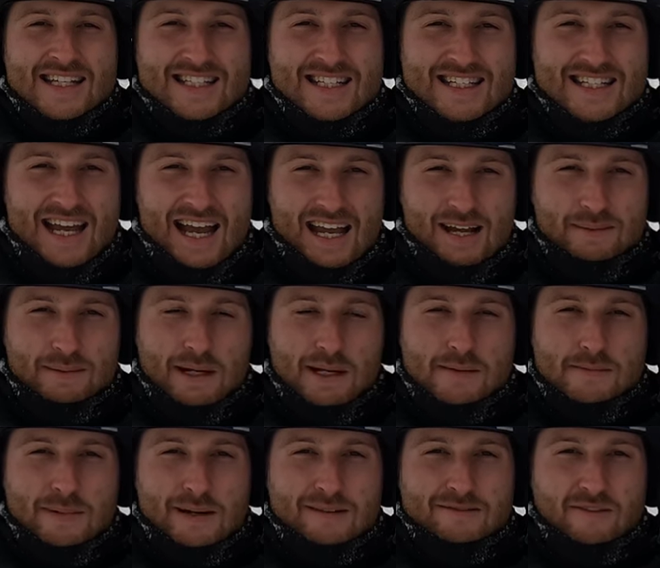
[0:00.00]
Today I'm going to
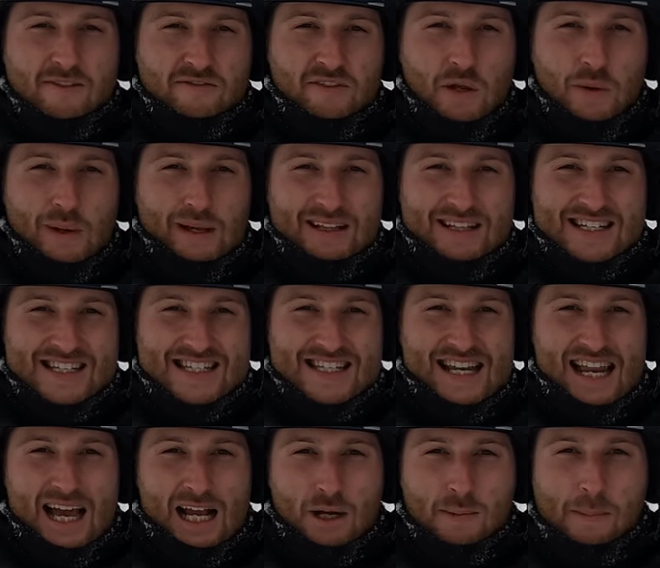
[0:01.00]
be reviewing the
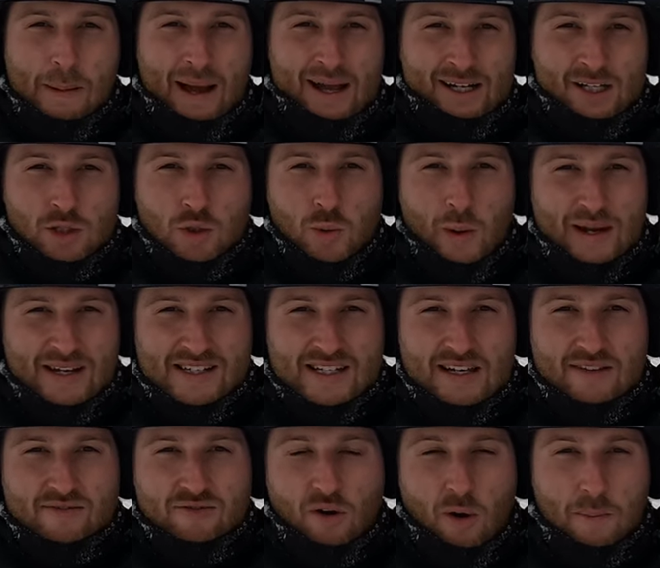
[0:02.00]
Slackpack
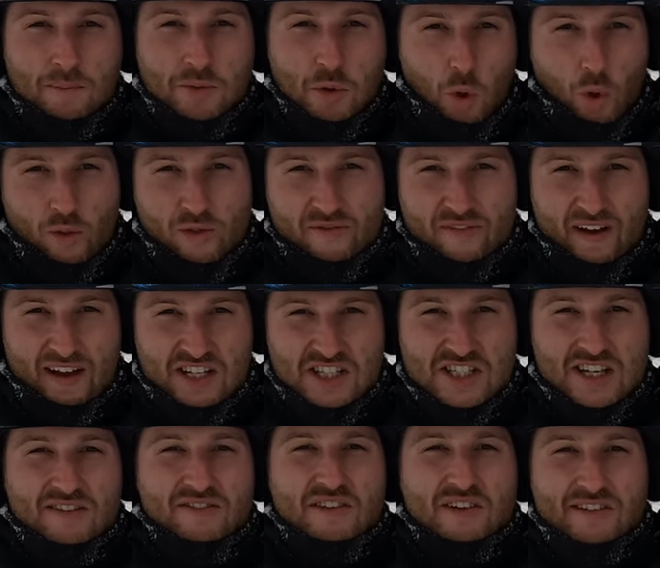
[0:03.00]
twenty from North Face.
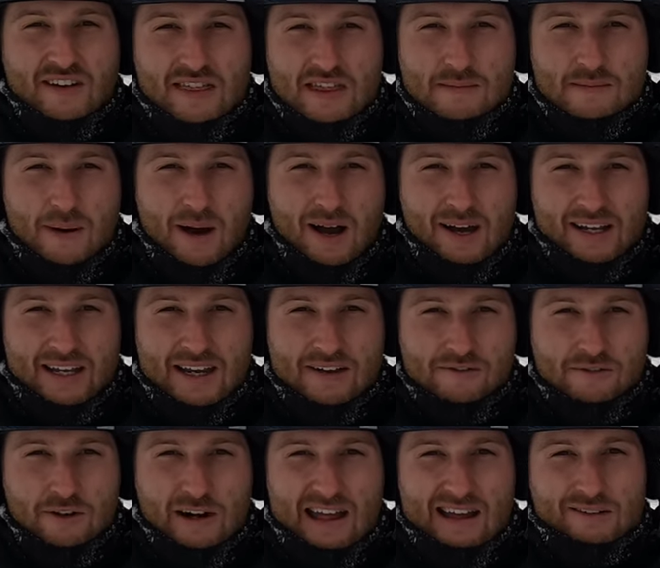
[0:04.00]
If you're in the market
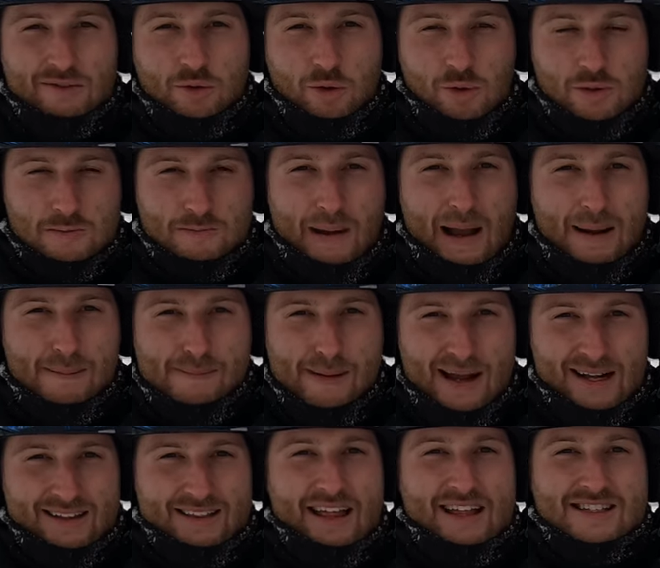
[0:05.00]
for an outdoors
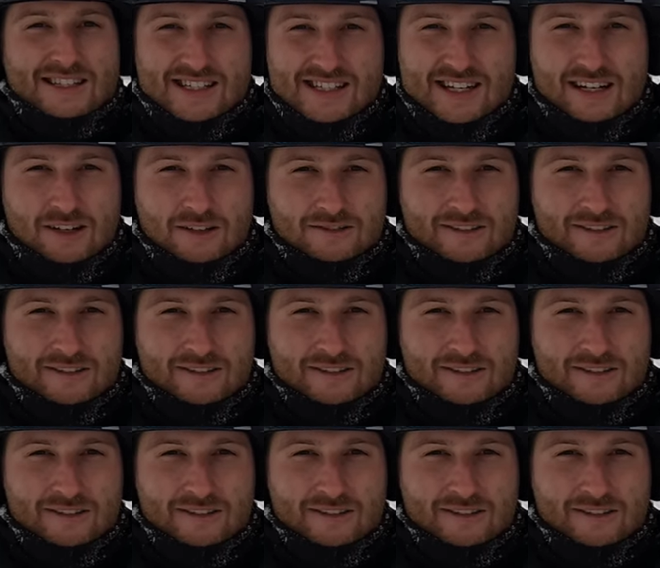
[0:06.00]
backpack, then stick